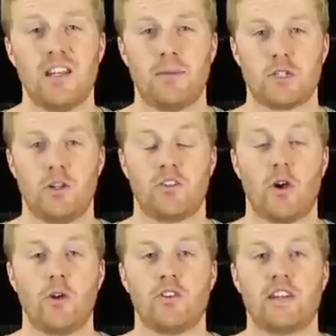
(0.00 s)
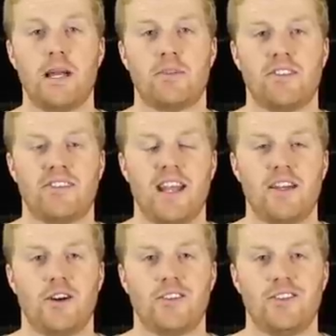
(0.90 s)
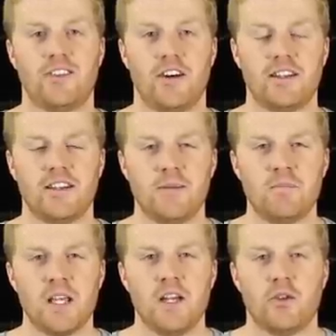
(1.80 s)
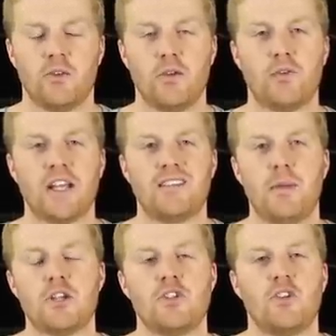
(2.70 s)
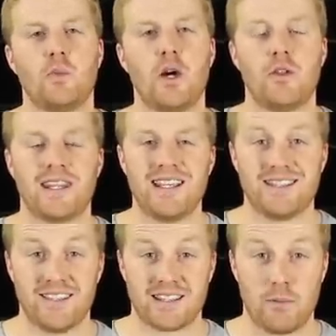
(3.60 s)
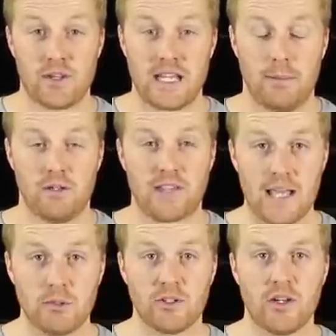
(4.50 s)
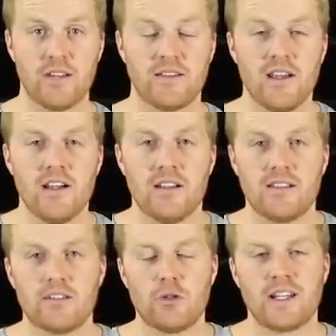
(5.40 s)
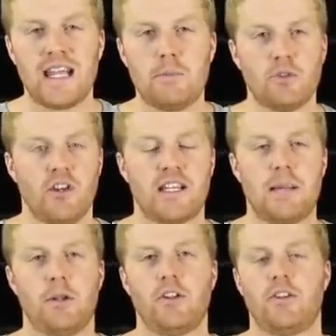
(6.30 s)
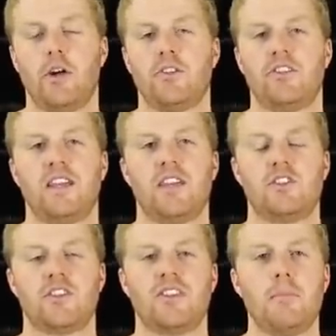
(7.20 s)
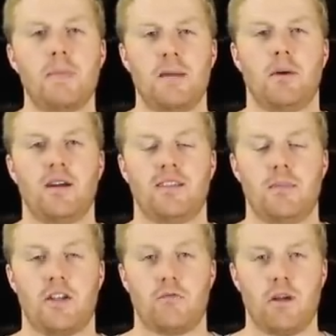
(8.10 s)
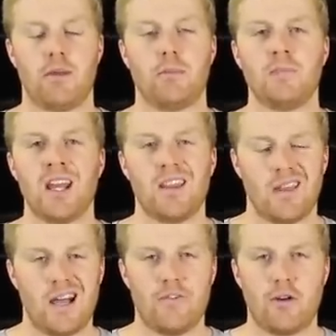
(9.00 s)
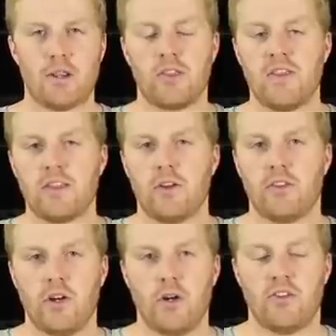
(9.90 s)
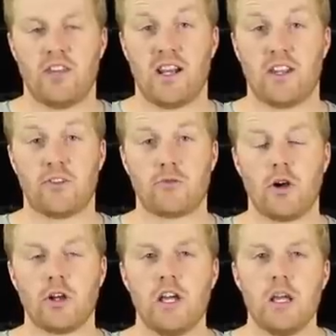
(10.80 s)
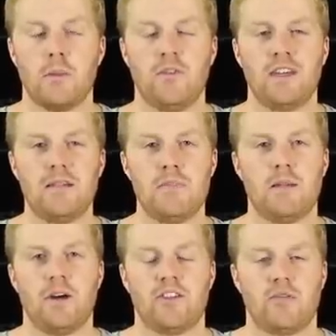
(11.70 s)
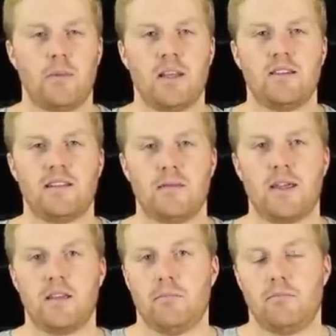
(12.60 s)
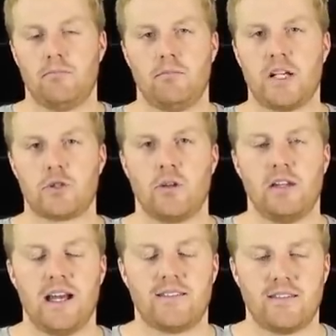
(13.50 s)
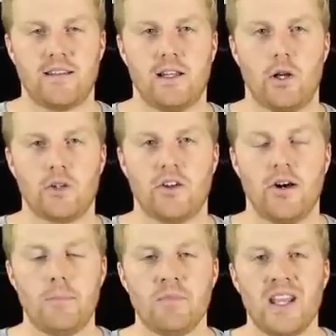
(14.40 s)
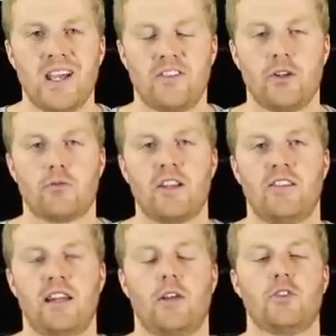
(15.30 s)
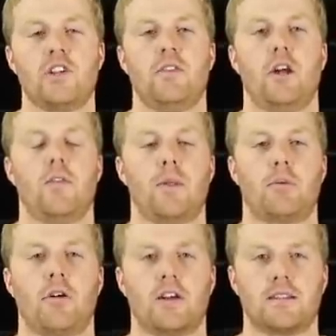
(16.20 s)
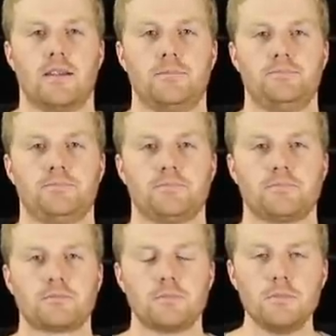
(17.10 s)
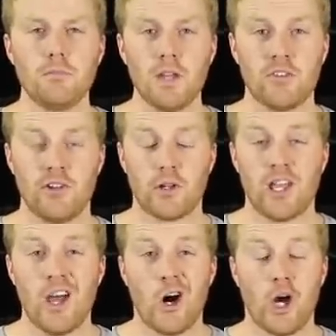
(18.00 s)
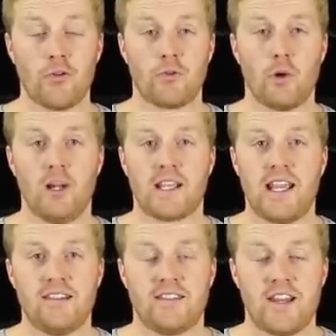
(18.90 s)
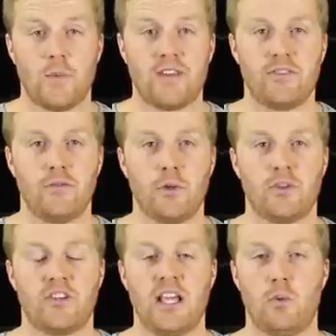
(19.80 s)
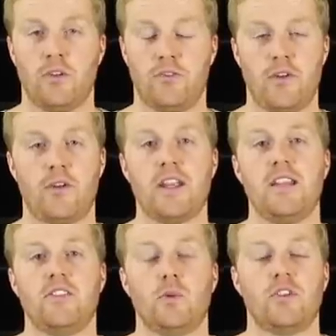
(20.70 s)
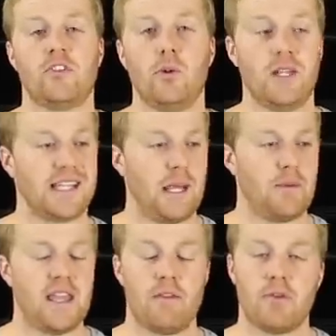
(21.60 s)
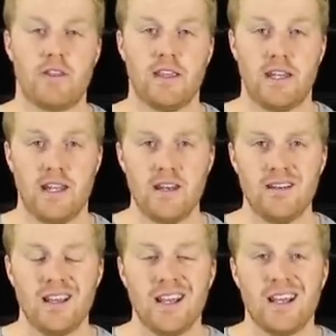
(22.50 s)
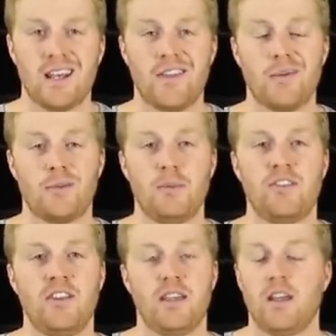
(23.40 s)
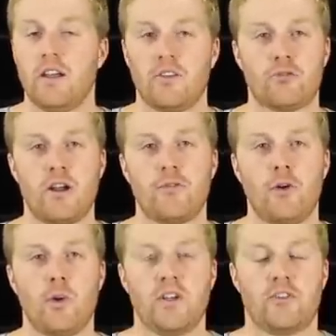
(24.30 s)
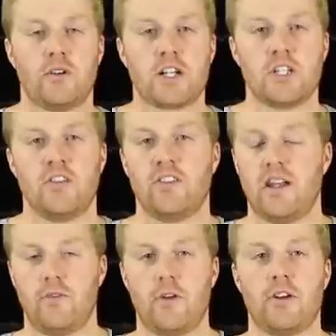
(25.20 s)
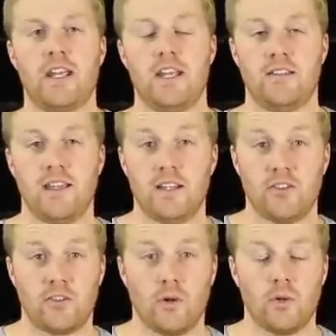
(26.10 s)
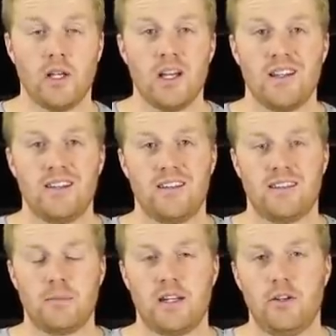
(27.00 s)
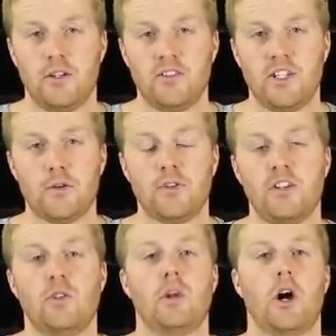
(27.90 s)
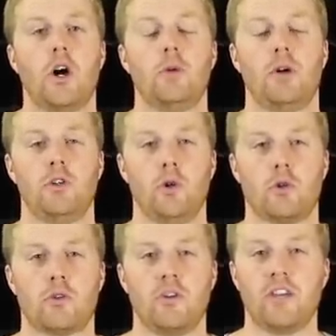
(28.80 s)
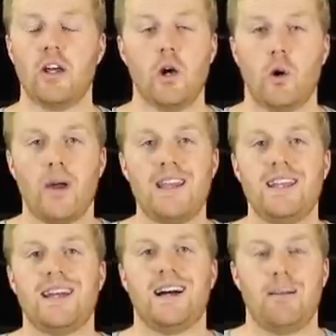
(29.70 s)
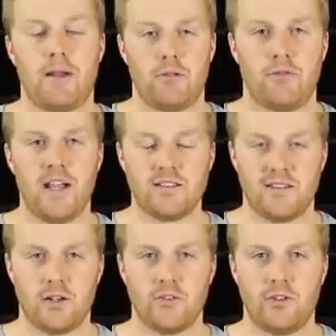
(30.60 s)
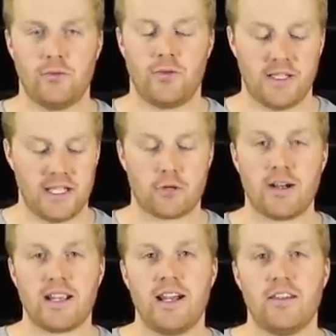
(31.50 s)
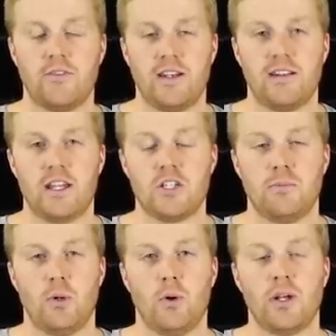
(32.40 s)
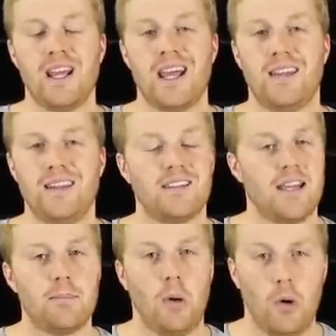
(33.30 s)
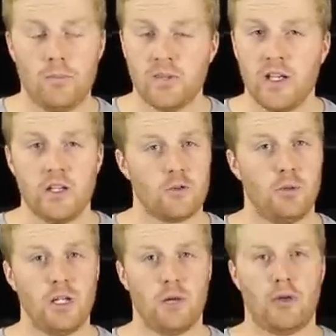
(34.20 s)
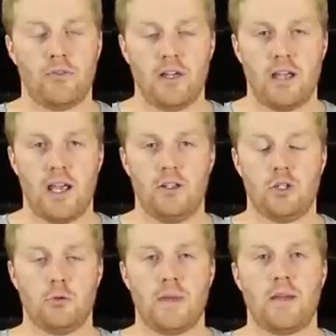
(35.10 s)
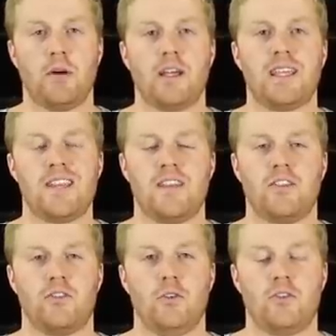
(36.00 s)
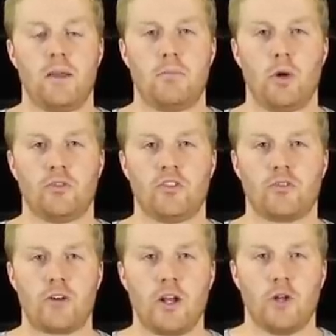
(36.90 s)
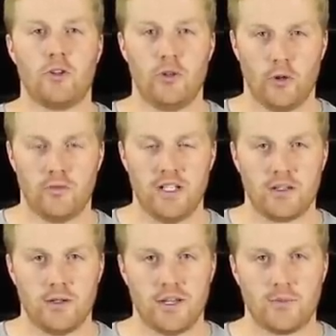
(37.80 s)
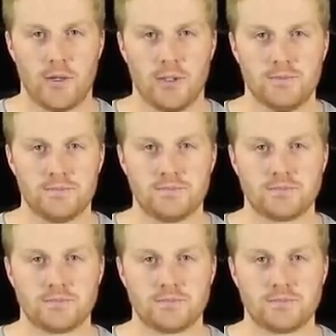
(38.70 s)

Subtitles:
and make sure those hose clamps stay nice and tight. So I did forget to mention as well, the kit does come with a couple of cable ties. So just trying to cable tie a couple of those hoses together just to minimize the amount of rubbing. They are very thick, those hoses, and they are strong. But if you're going to minimize the rubbing, it's going to make sure it lasts a long time. It just increases that longevity of the product. So look, overall I can say the Western Filters kit was very easy to install. It came with everything you needed, nothing was missing, straightforward instructions and a very easy install. This is something that you can definitely do at home on your cruiser or any car, as a matter of fact, as long as you can find that crankcase ventilation port and the intake port, just pull them off and you should be able to buy a kit that suits and bolts straight onto your vehicle as well.